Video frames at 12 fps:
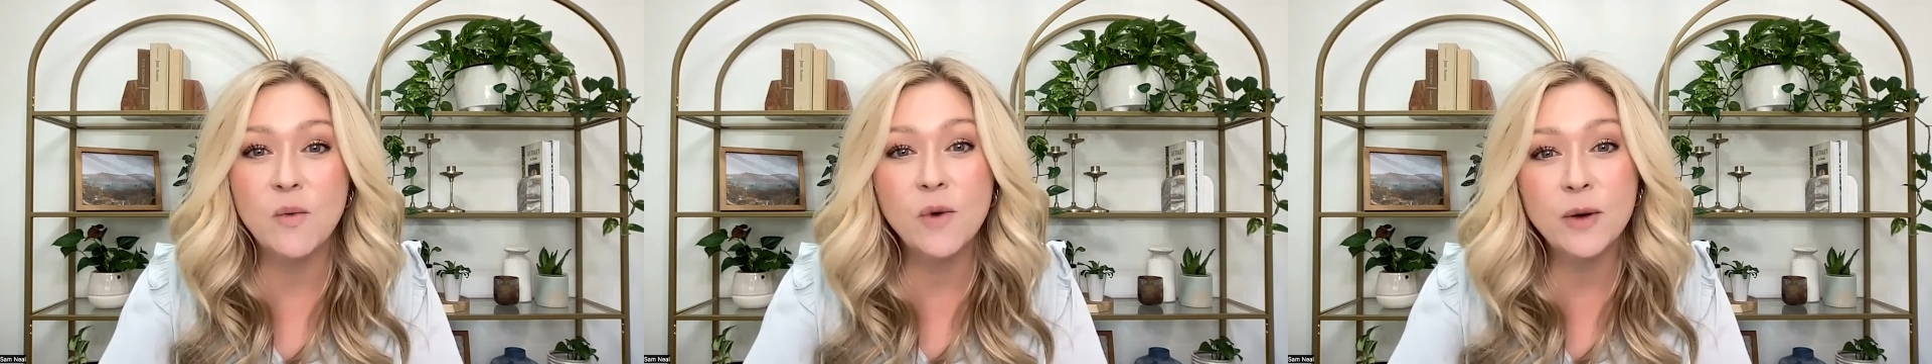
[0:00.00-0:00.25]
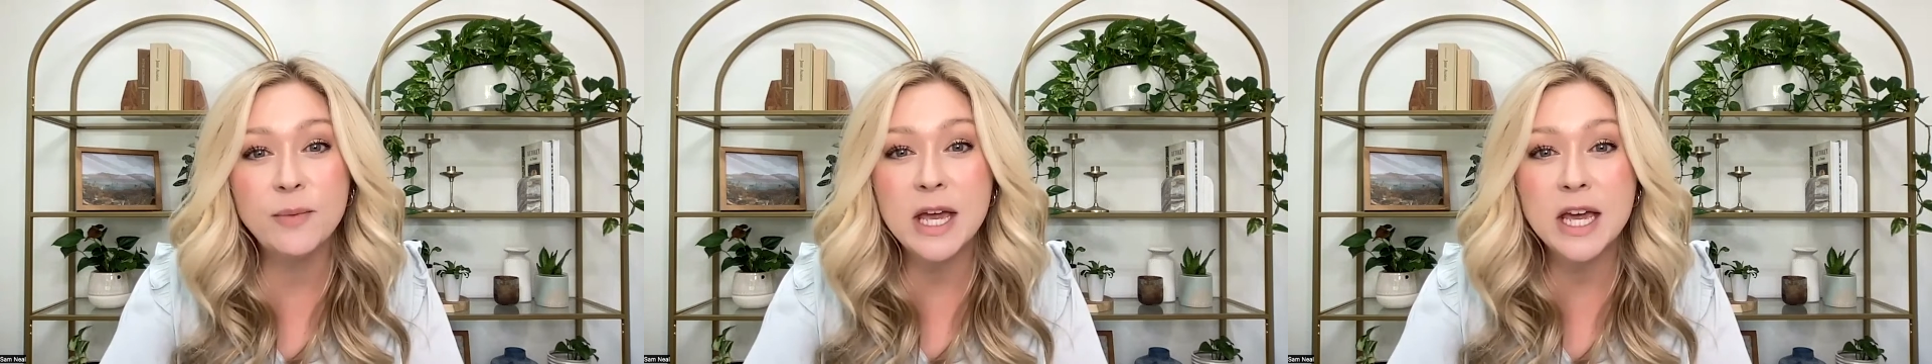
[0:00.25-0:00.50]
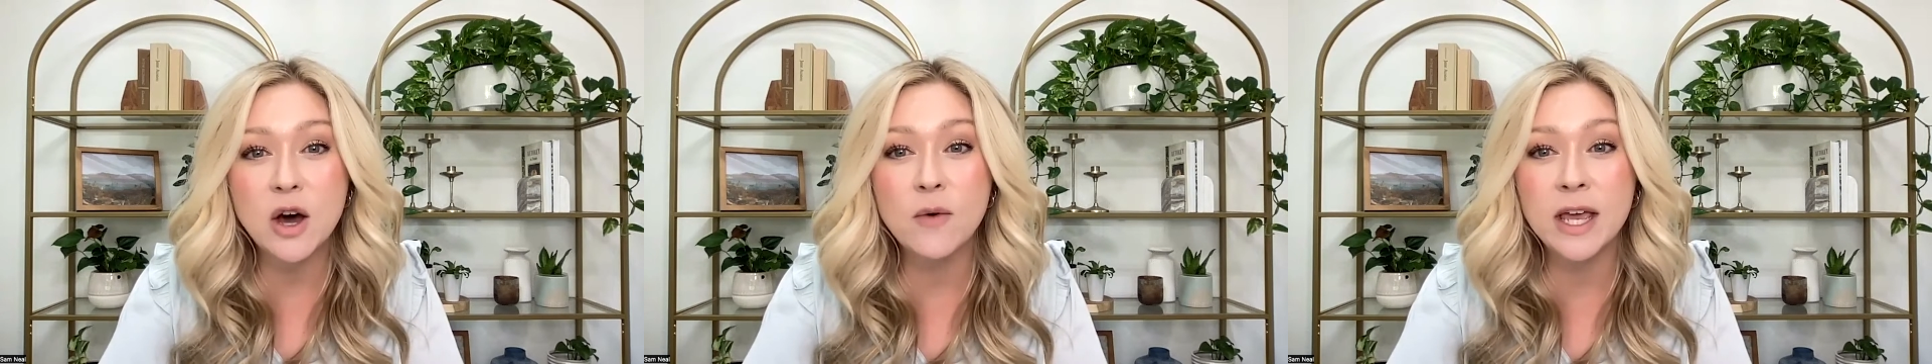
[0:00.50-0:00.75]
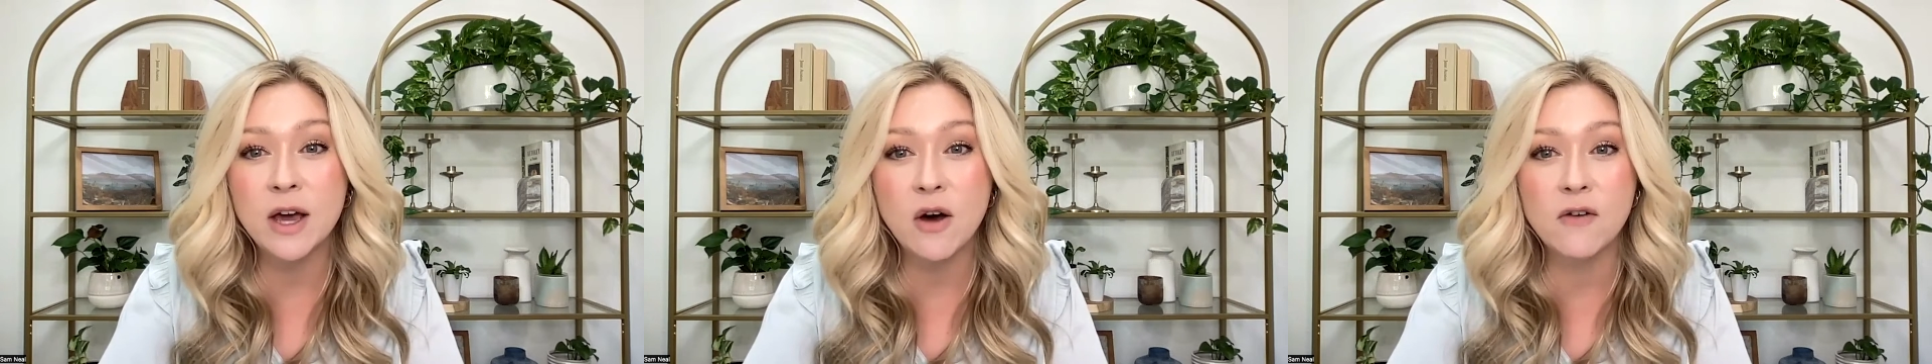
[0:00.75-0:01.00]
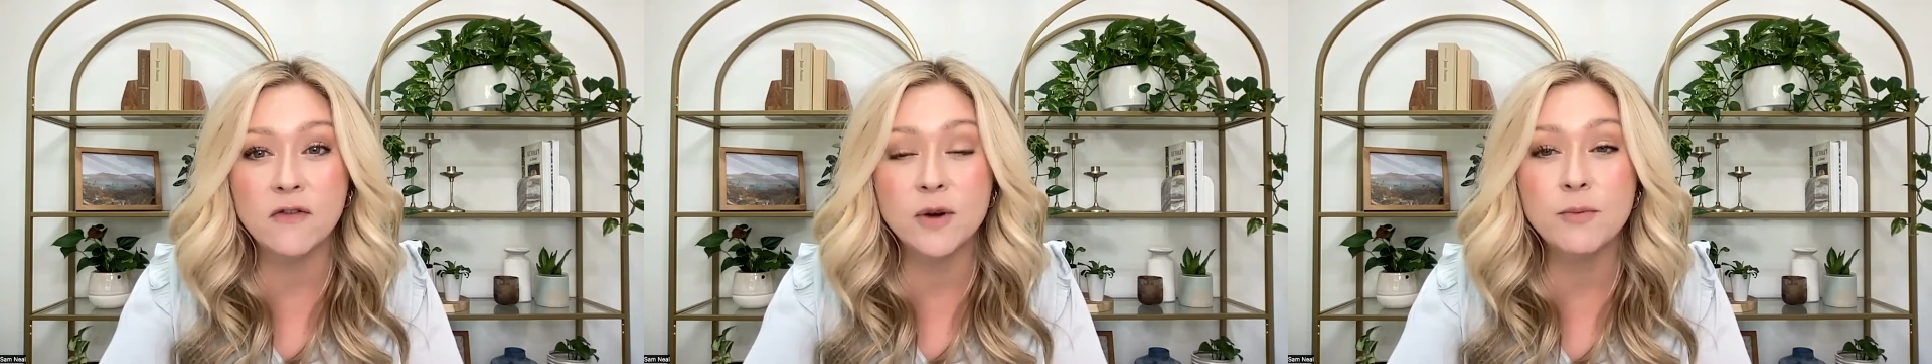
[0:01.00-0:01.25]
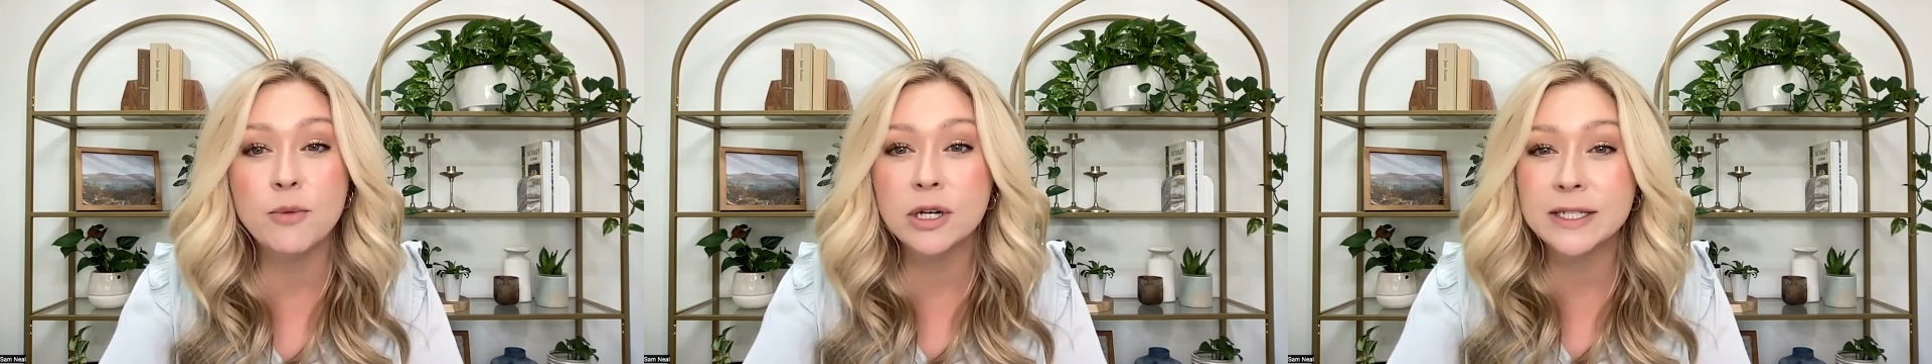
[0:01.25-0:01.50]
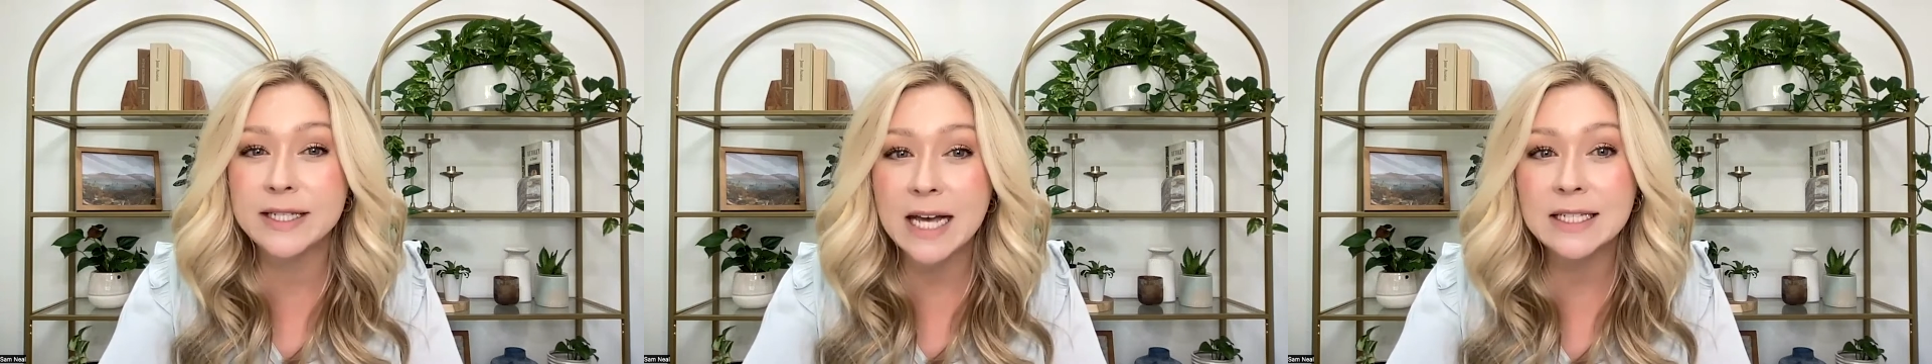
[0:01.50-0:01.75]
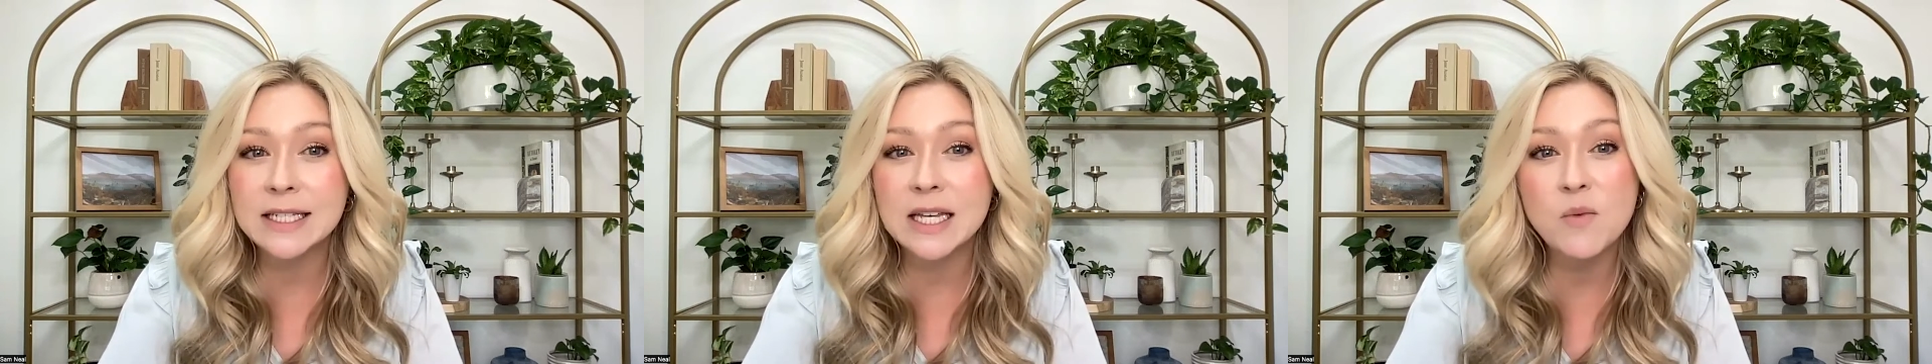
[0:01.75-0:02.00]
we'll be going over
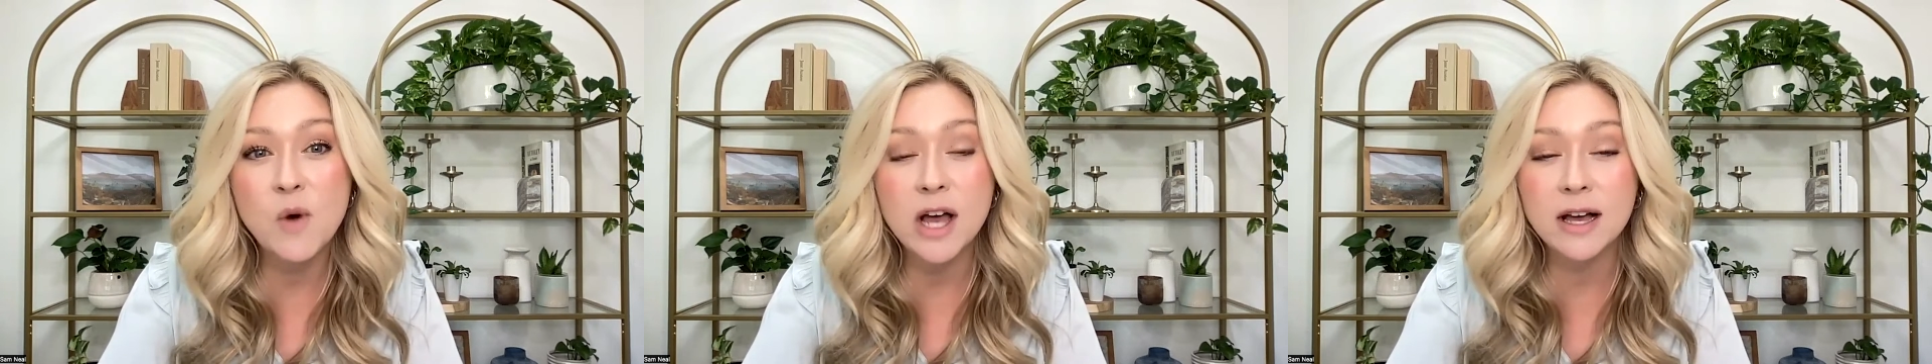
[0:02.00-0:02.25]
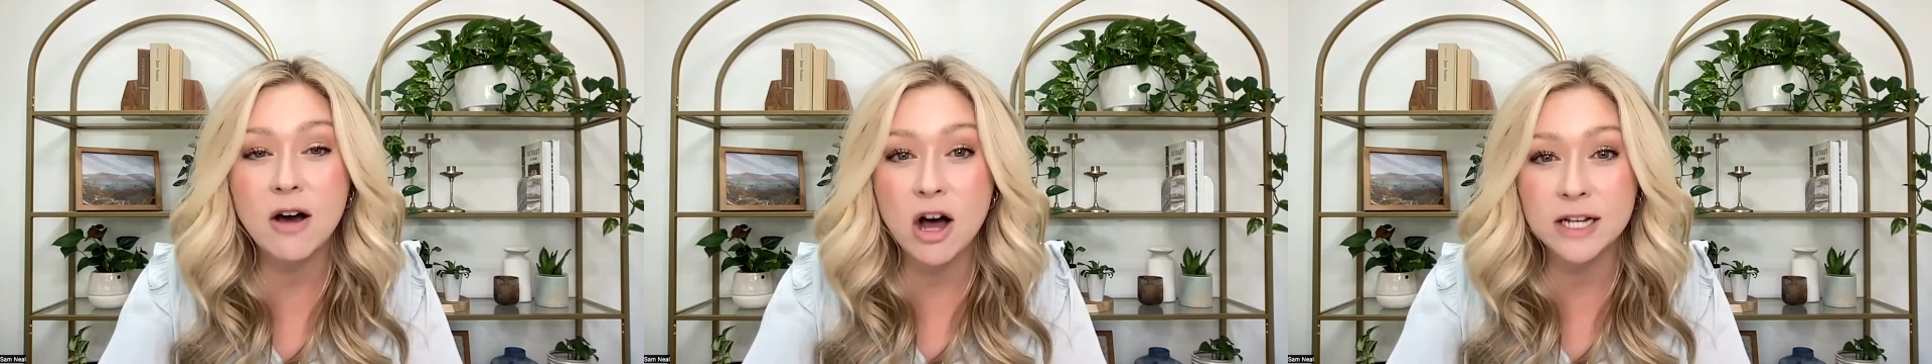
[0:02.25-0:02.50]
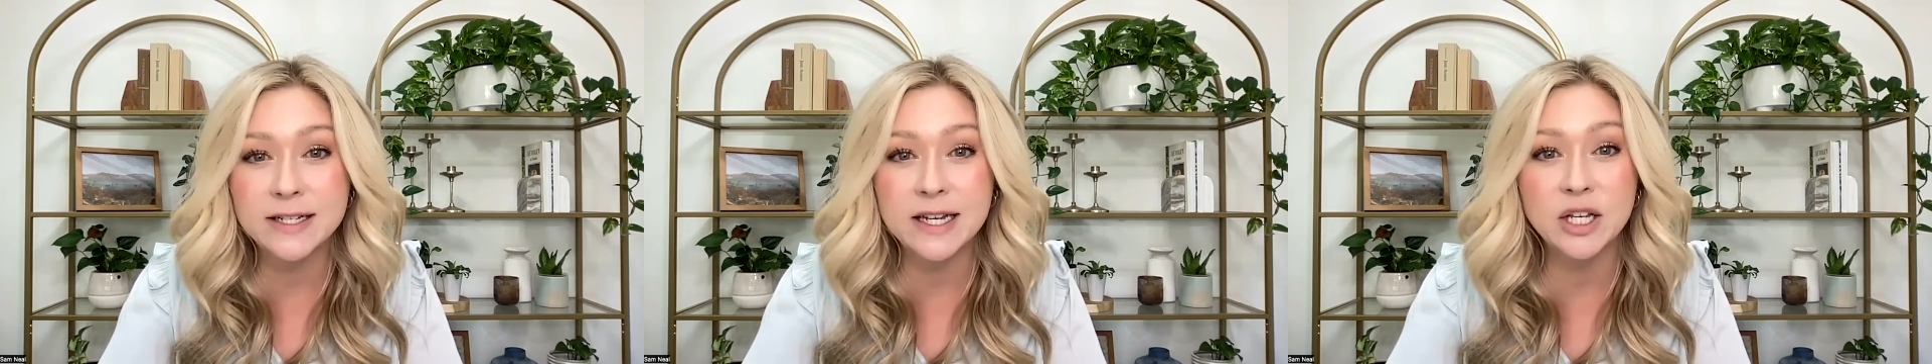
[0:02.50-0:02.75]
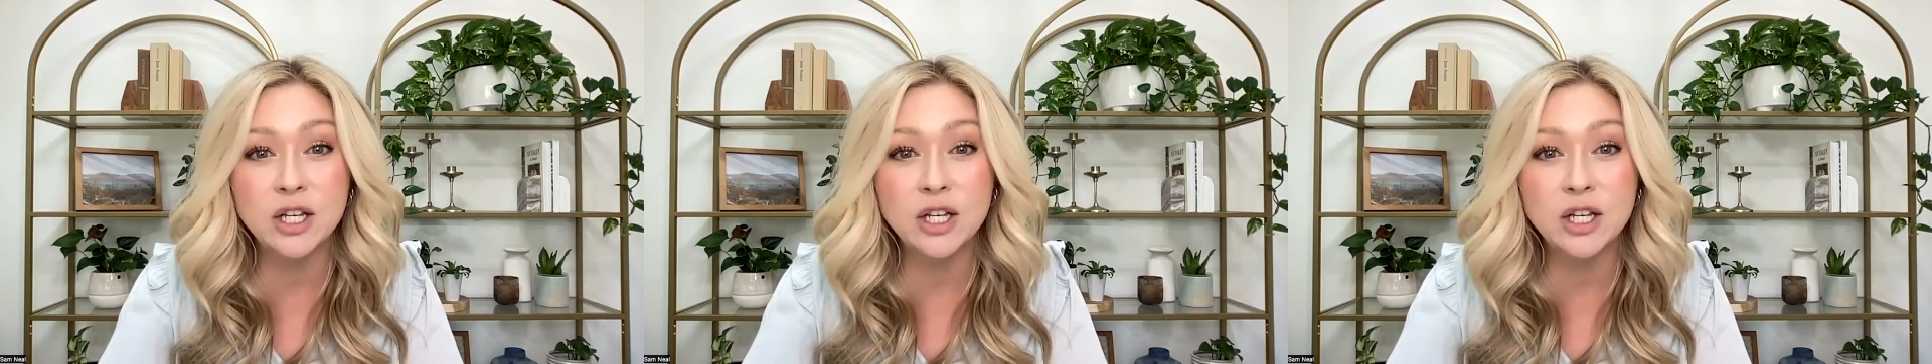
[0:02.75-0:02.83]
precisely what content